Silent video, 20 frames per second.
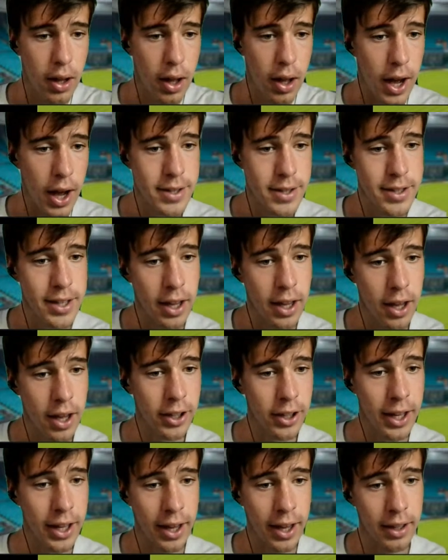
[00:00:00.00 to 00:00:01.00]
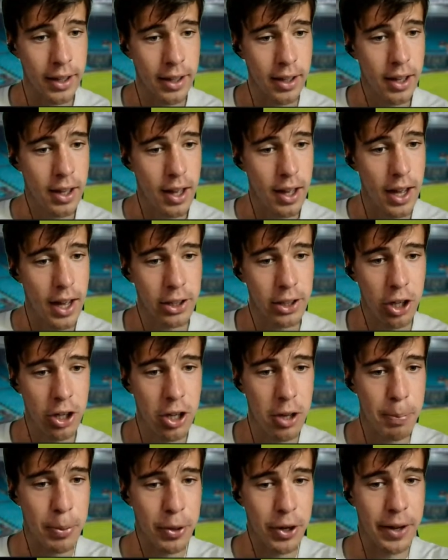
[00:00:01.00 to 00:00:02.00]
I see. Okay. I got
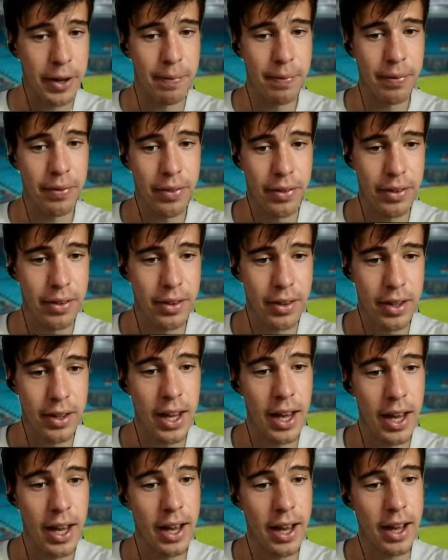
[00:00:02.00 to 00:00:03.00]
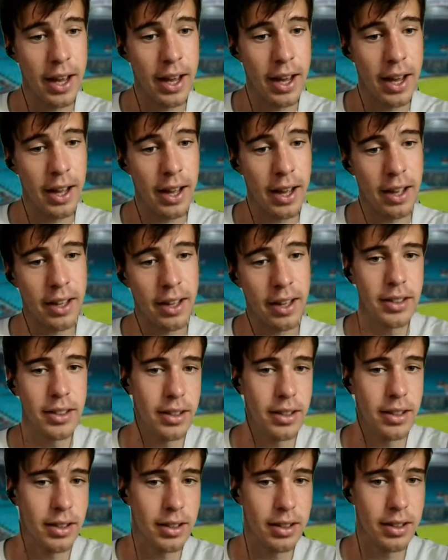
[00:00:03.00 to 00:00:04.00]
your point. Yeah.
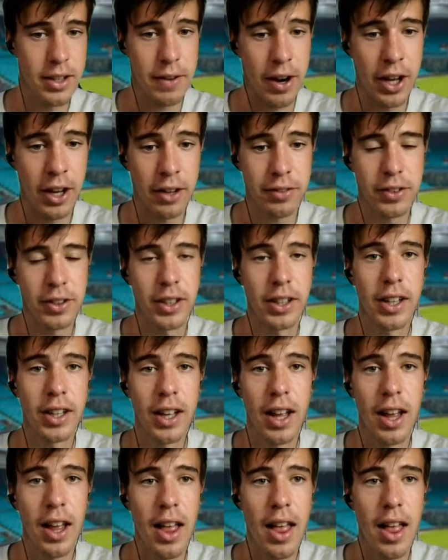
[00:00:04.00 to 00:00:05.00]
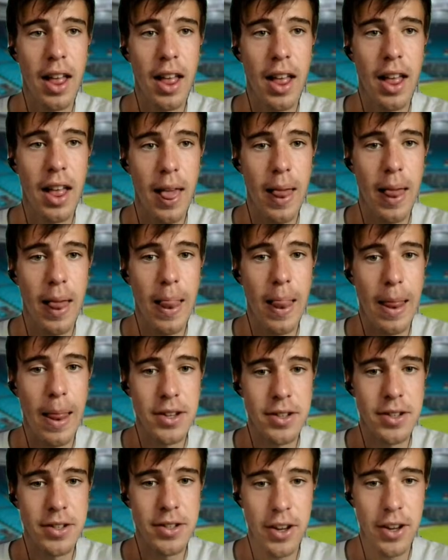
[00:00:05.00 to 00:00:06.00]
That's fair enough. So,
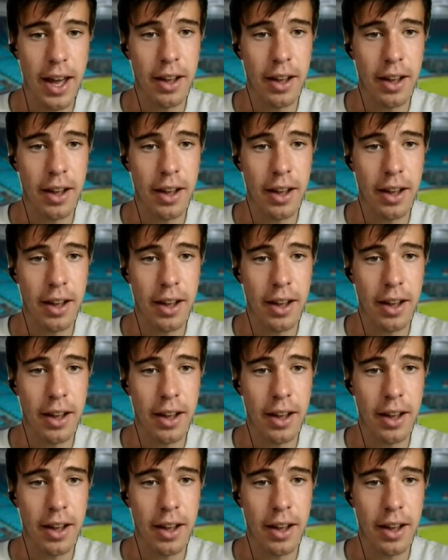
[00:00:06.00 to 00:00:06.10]
yeah.